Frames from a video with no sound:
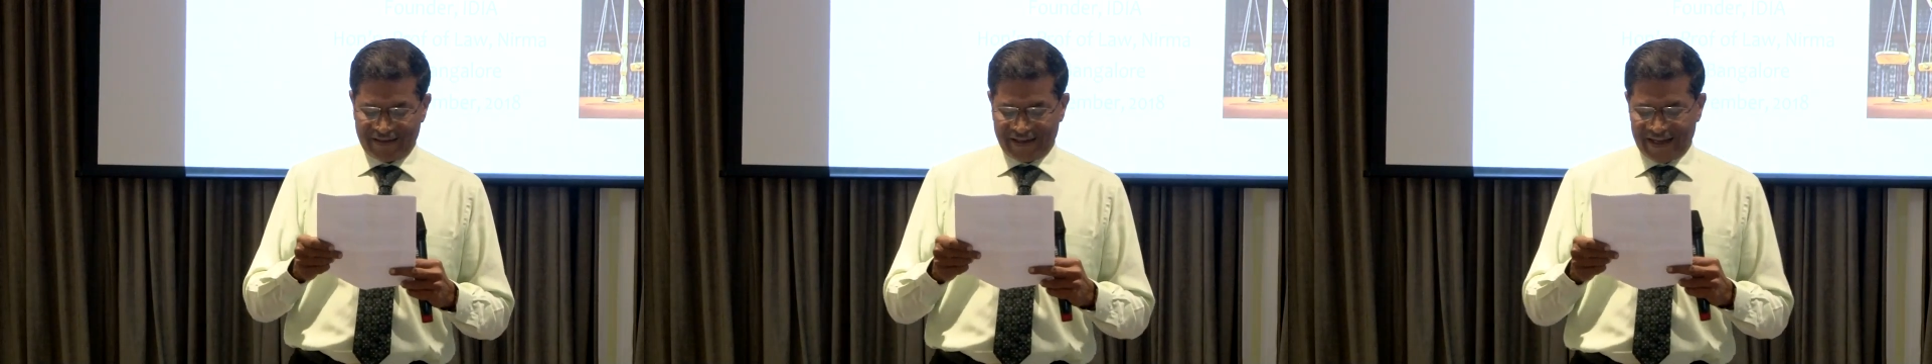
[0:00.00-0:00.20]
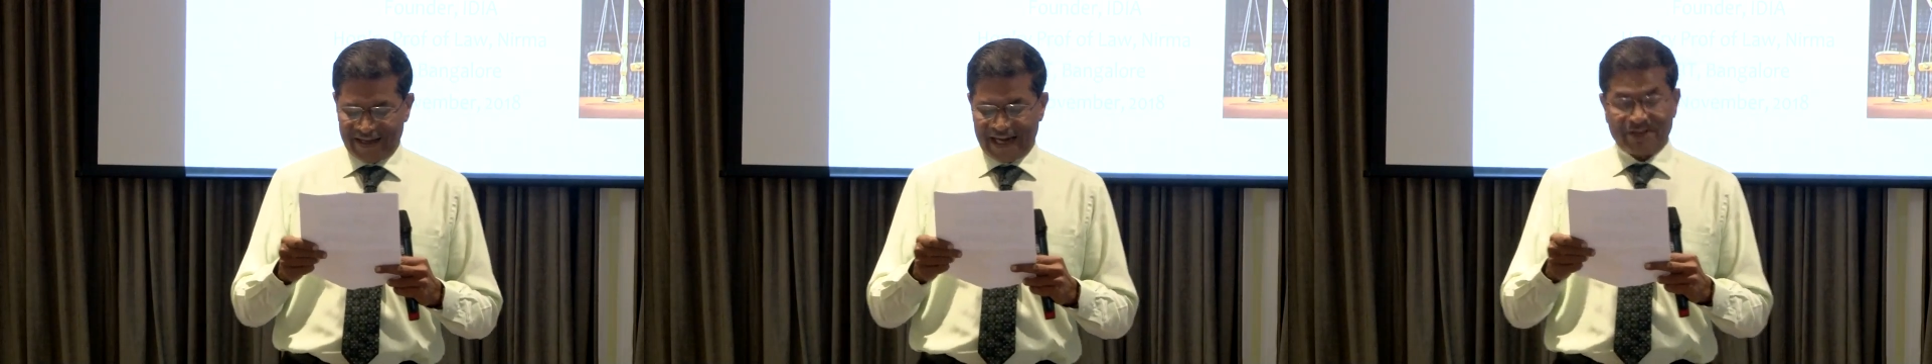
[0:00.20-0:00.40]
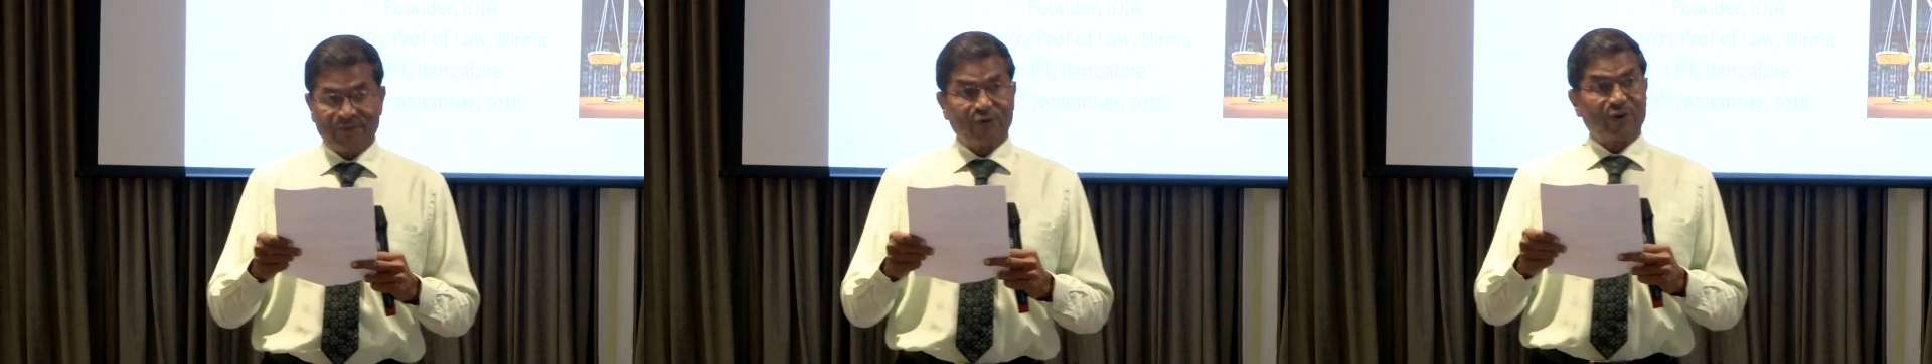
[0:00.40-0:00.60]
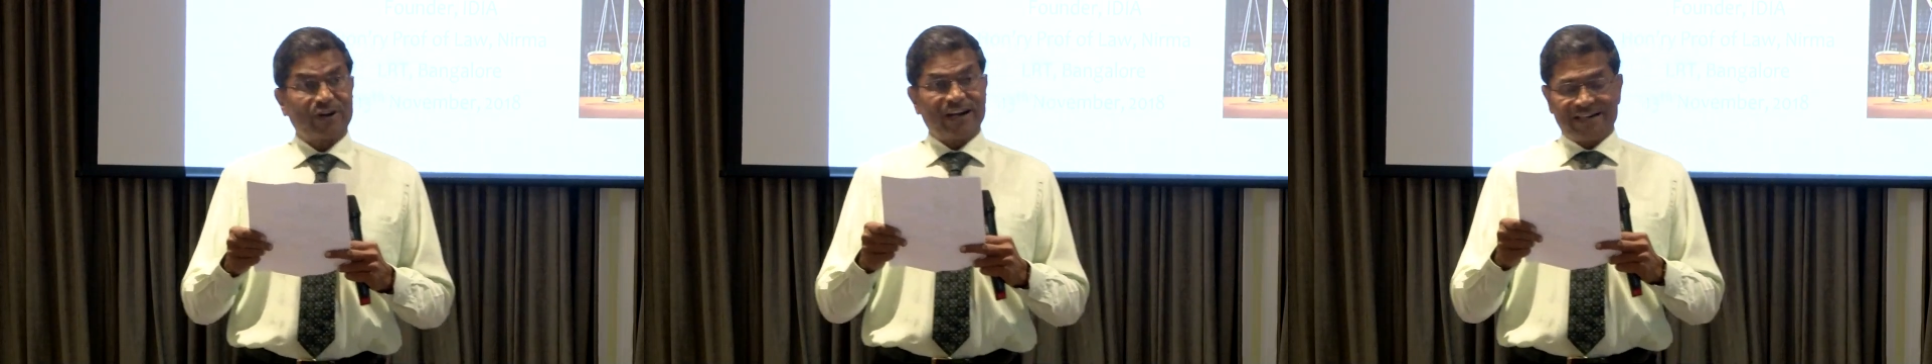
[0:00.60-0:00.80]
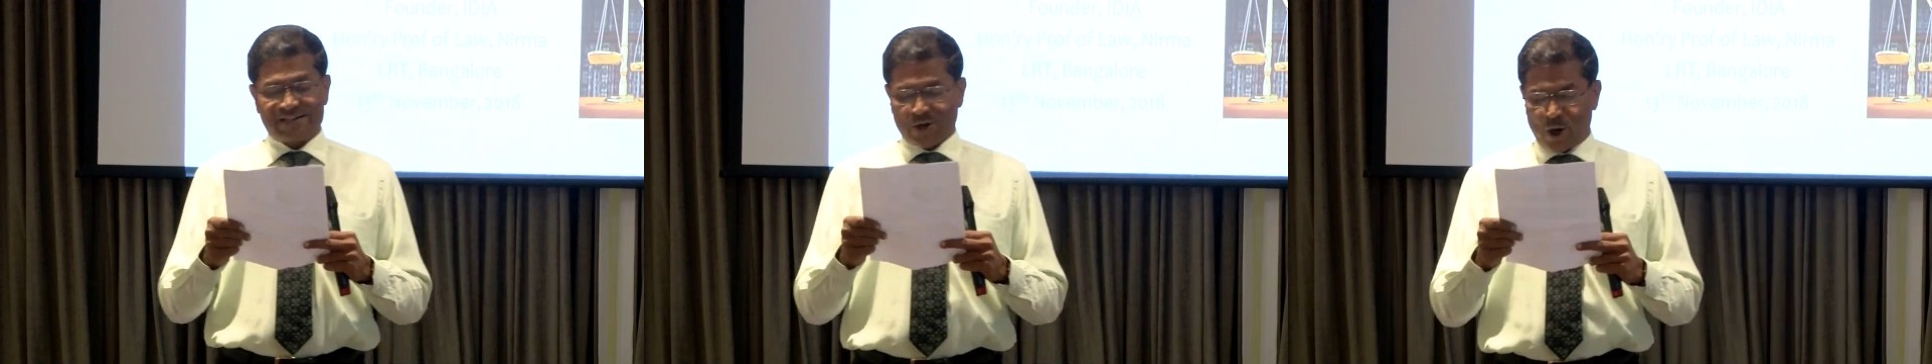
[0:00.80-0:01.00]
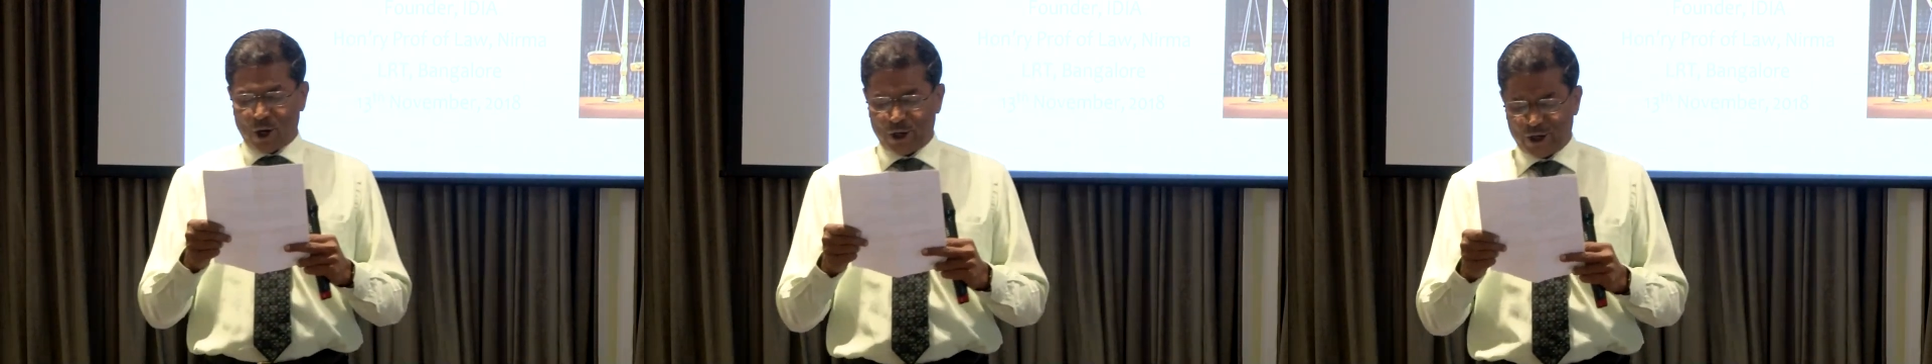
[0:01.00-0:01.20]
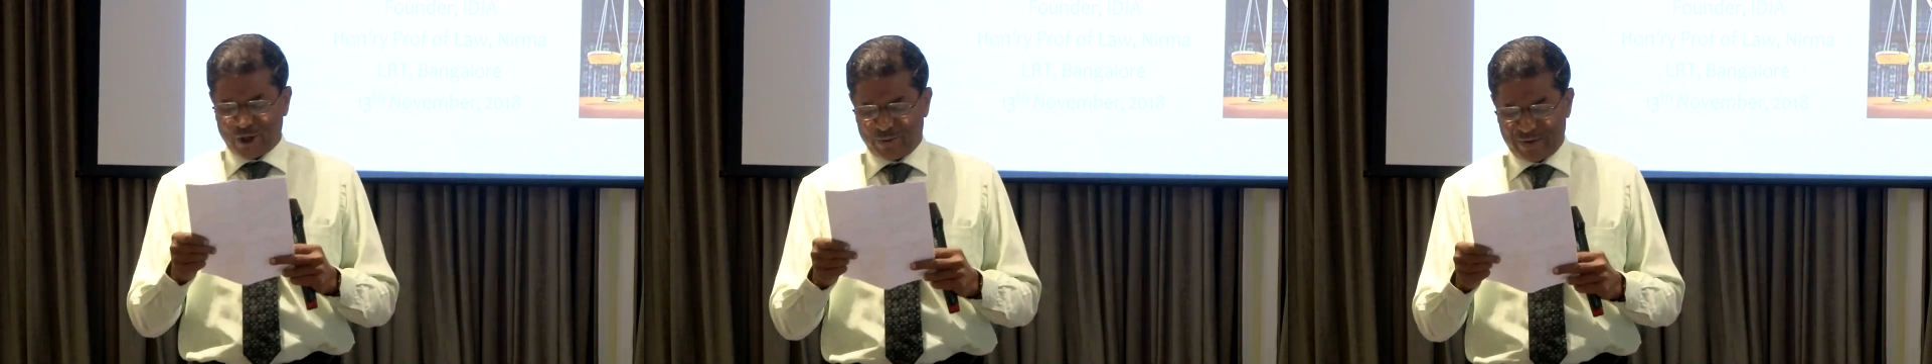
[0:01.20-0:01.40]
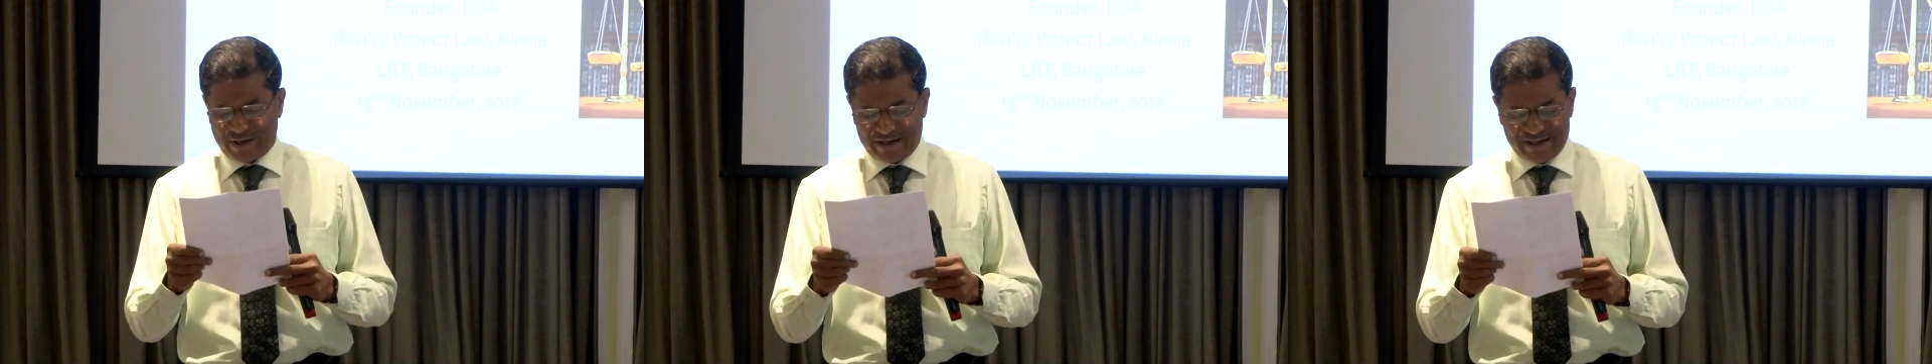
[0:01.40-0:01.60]
an advocate's
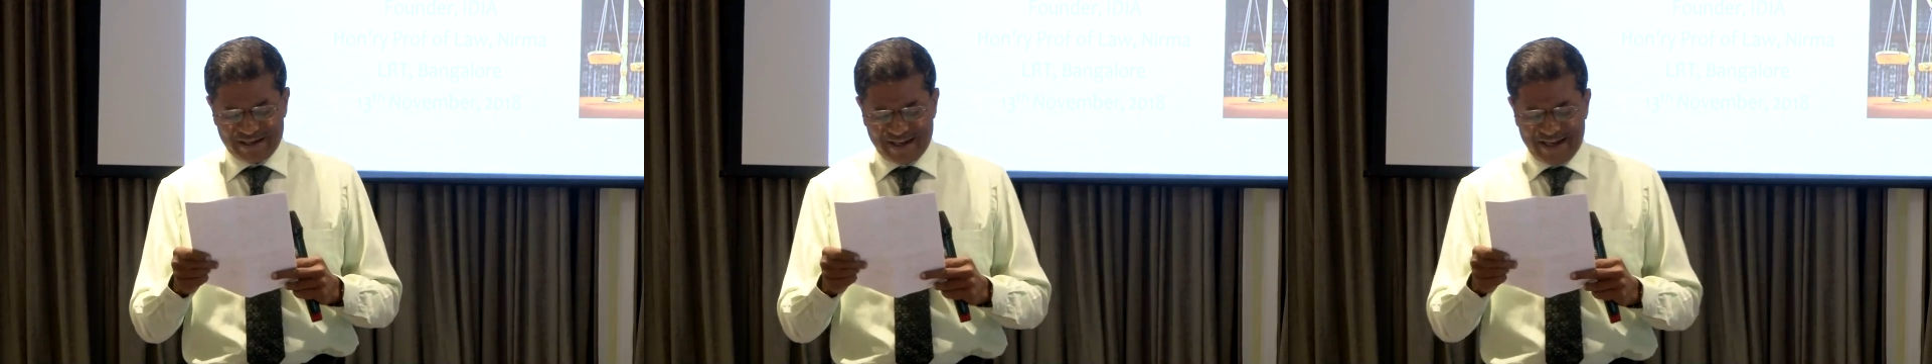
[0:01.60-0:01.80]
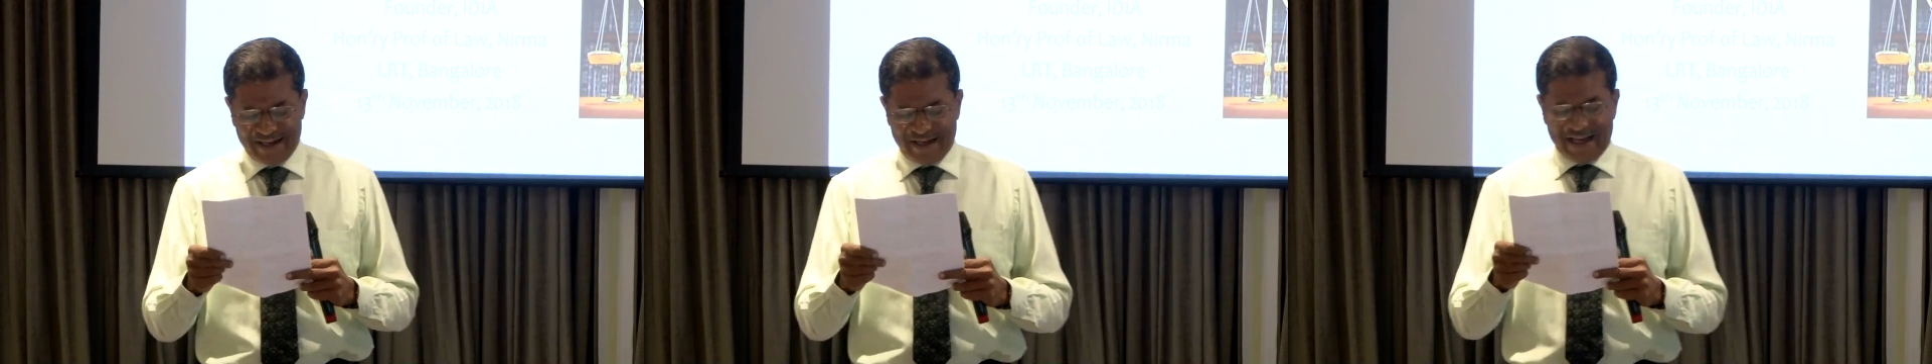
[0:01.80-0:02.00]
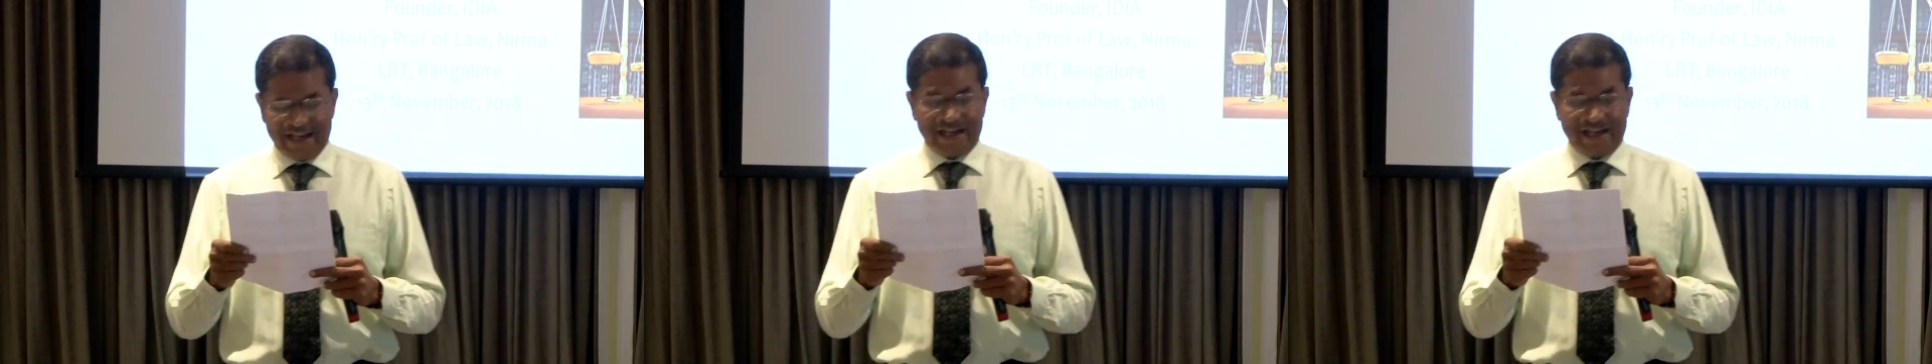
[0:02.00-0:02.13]
argument, a